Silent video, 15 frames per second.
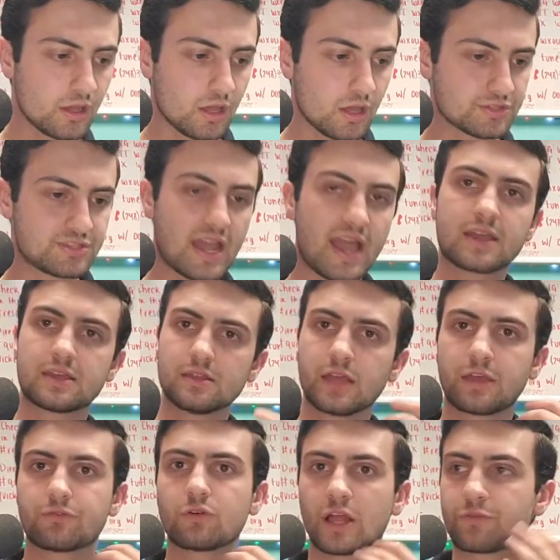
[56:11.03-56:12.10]

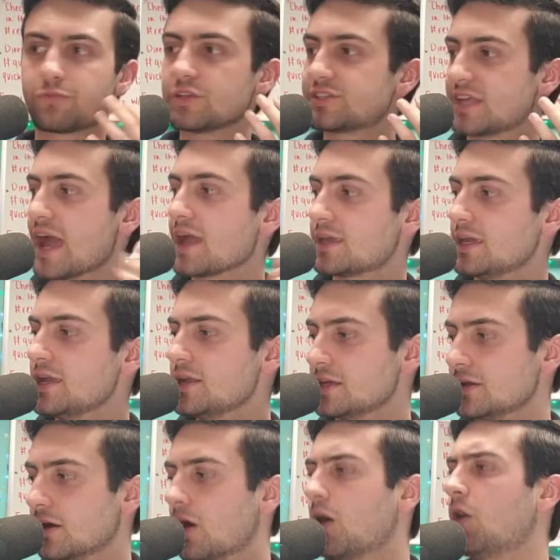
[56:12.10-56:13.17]
Like with Zach Edey.
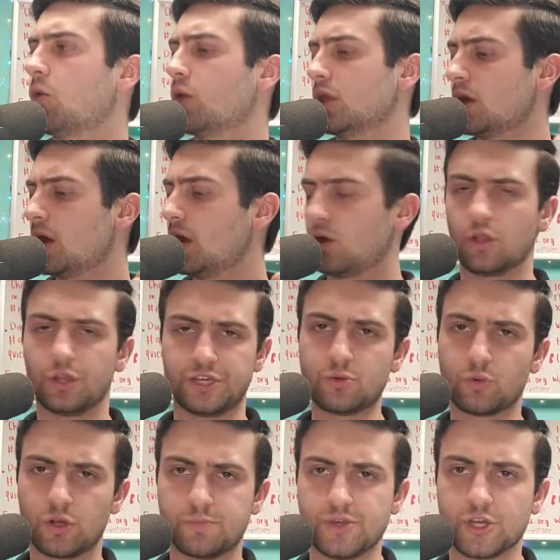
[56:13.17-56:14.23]
Oh, well, he
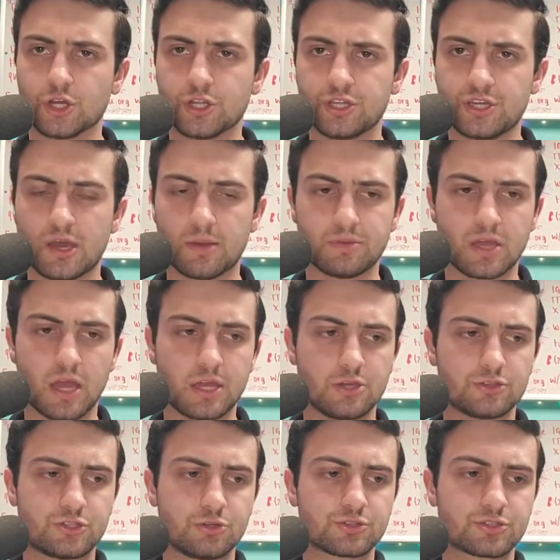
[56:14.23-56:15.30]
wouldn't be good in the NBA. He's
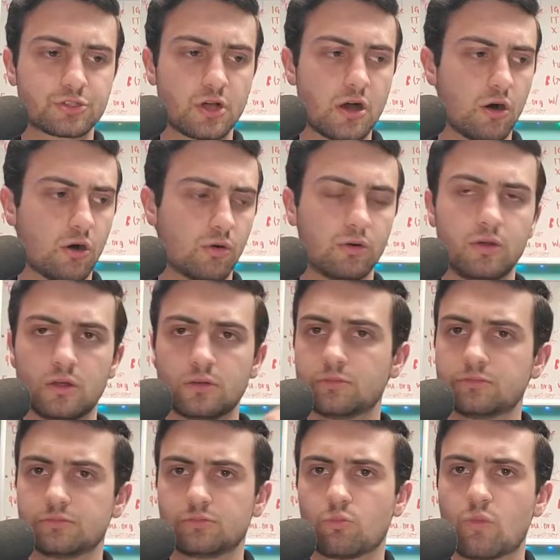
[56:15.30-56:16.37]
too slow.
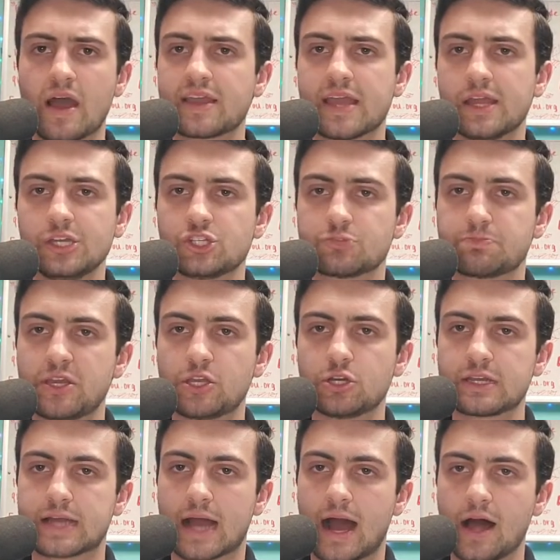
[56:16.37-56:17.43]
Why can't he just be good at
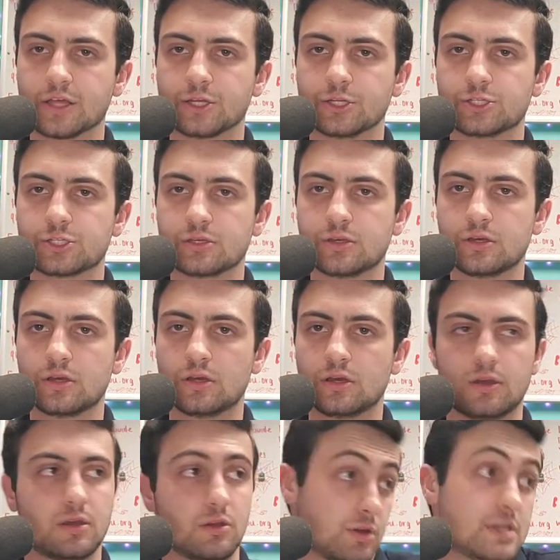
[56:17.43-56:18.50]
college?
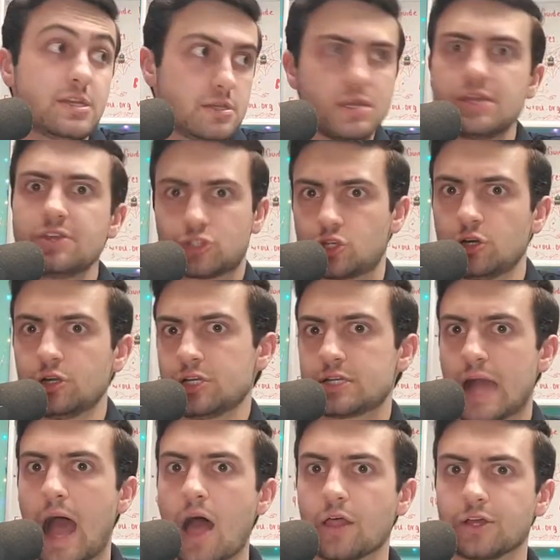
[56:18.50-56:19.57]
He is good in
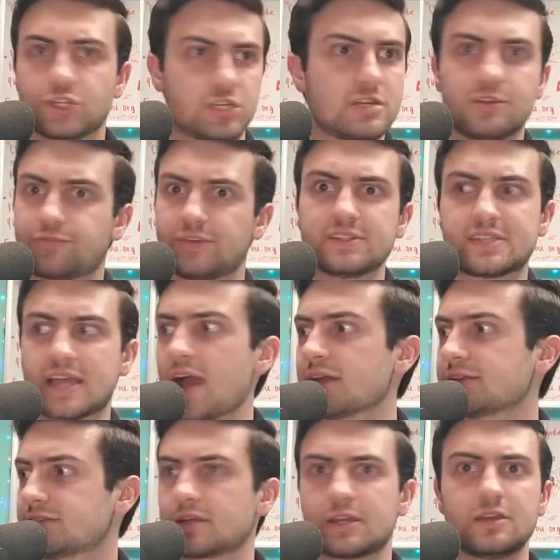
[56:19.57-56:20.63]
college. He is
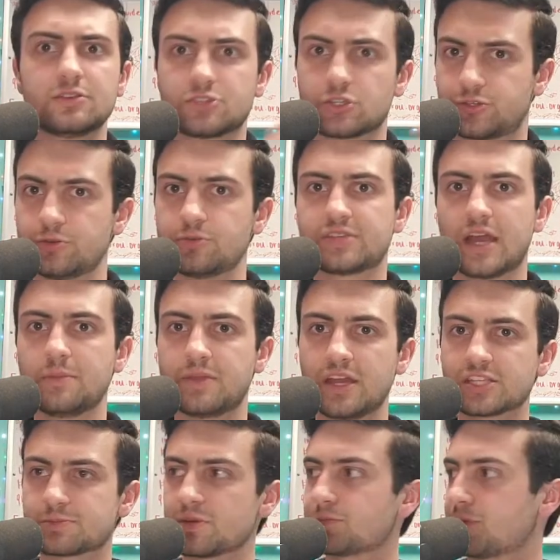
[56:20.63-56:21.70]
fantastic. He is a 2-time
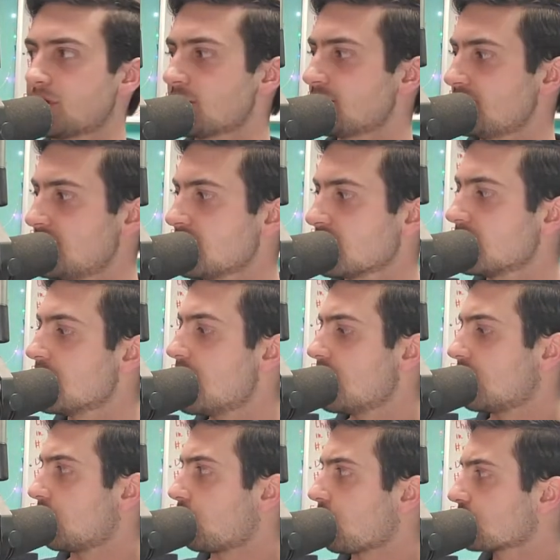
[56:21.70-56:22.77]
Naismith Player of the Year
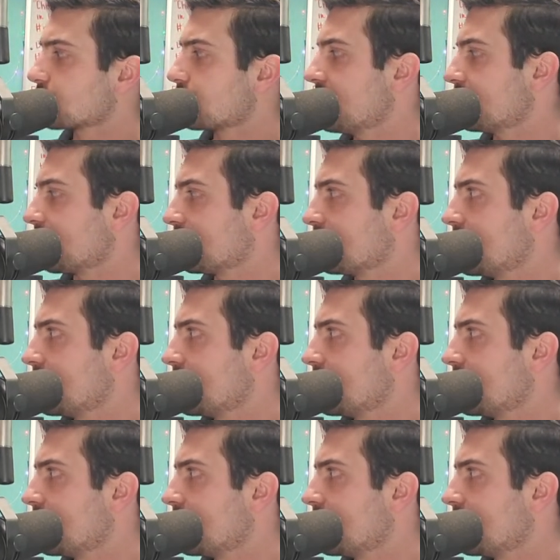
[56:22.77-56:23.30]
award winner